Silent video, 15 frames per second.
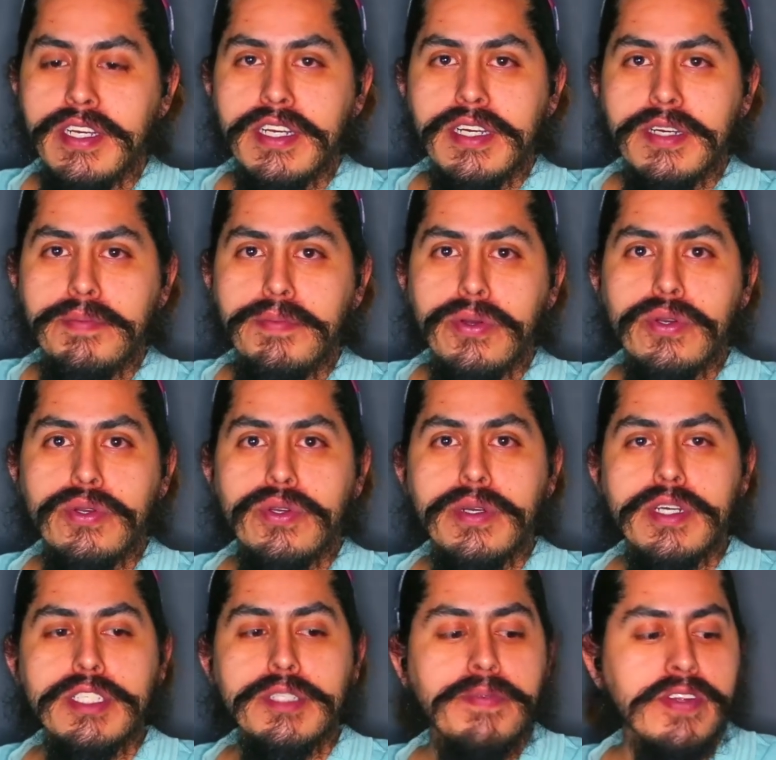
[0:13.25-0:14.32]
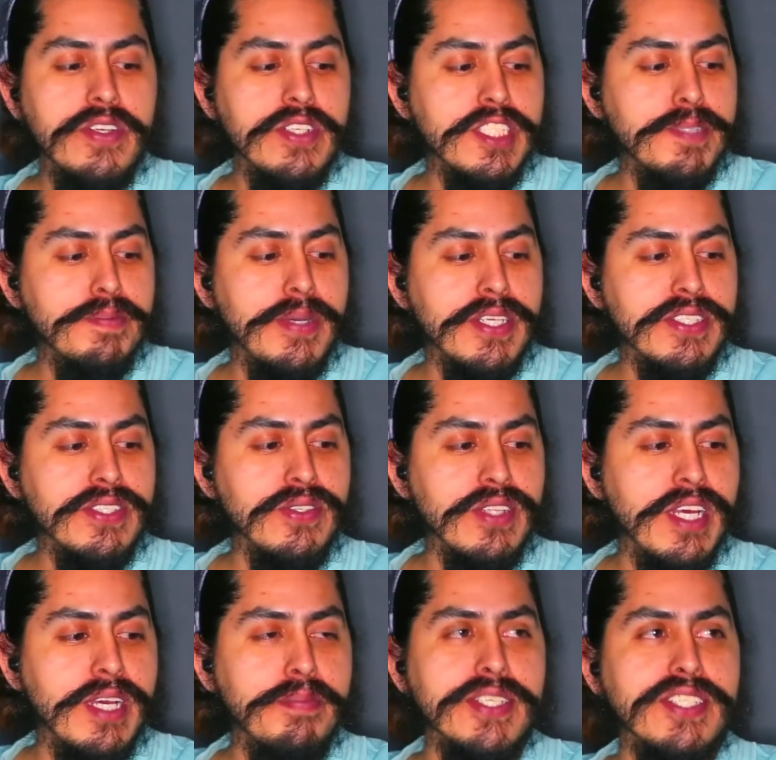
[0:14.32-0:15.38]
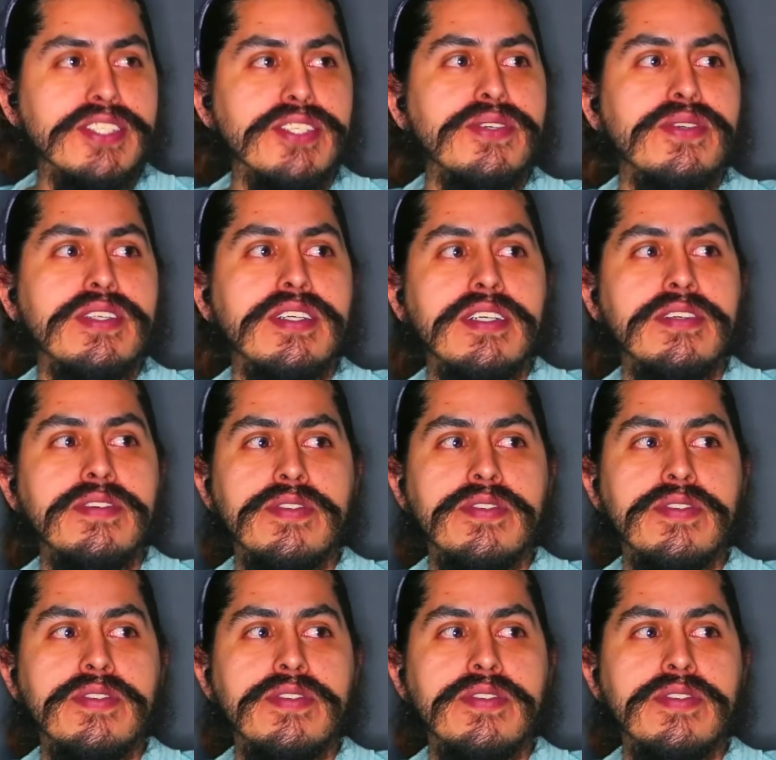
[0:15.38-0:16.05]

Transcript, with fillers: a, poke, a very special episode of,